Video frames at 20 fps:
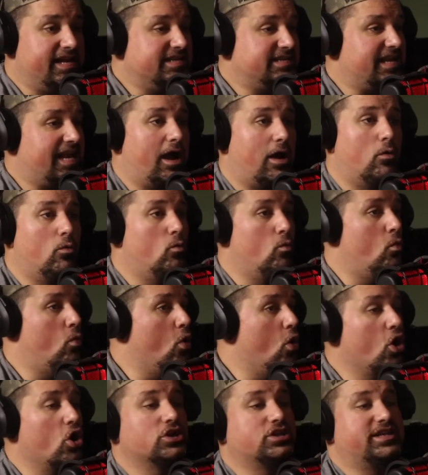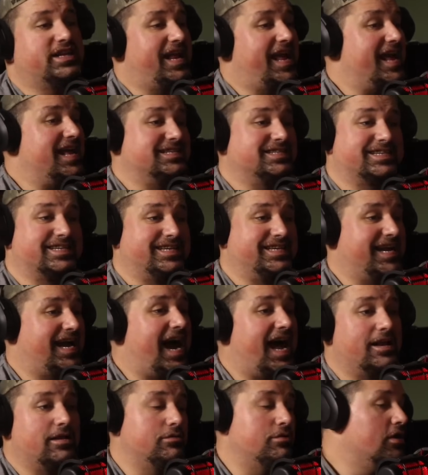how worse it has
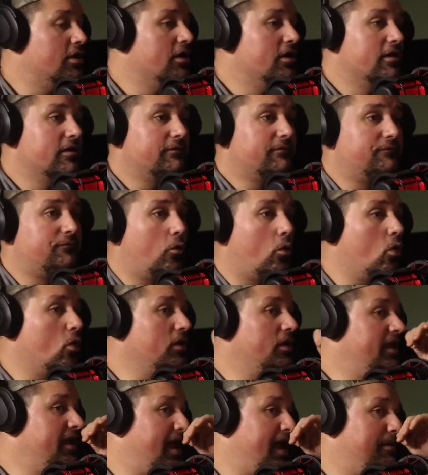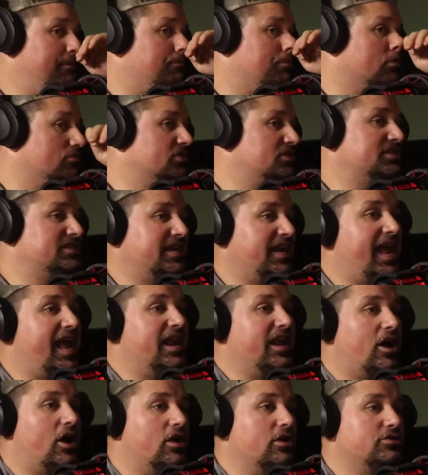gotten. 48%
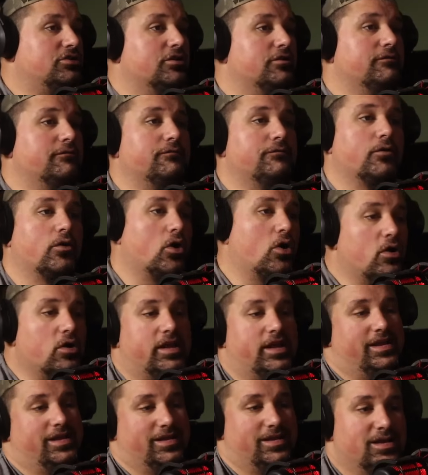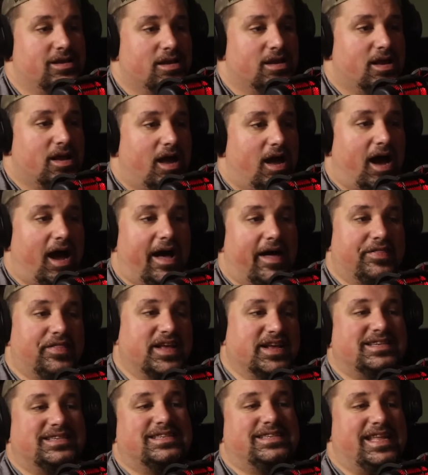on converting on
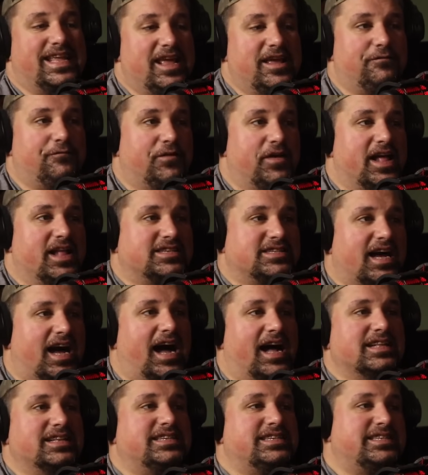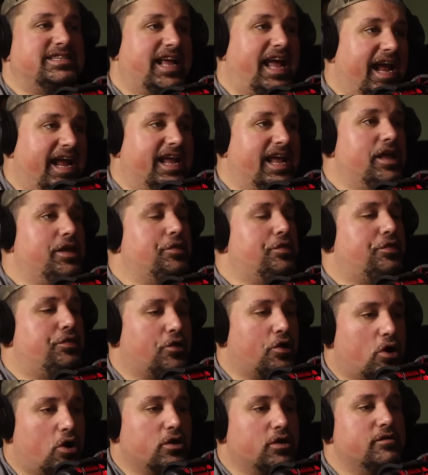this defense on second,
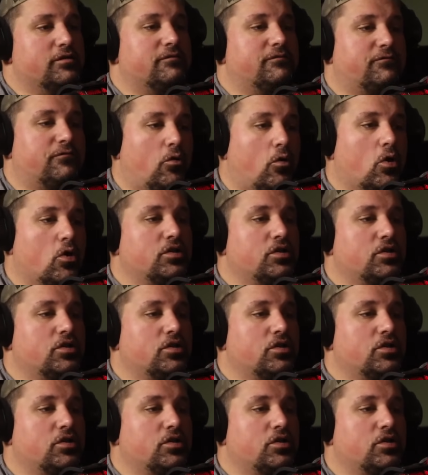third, and fourth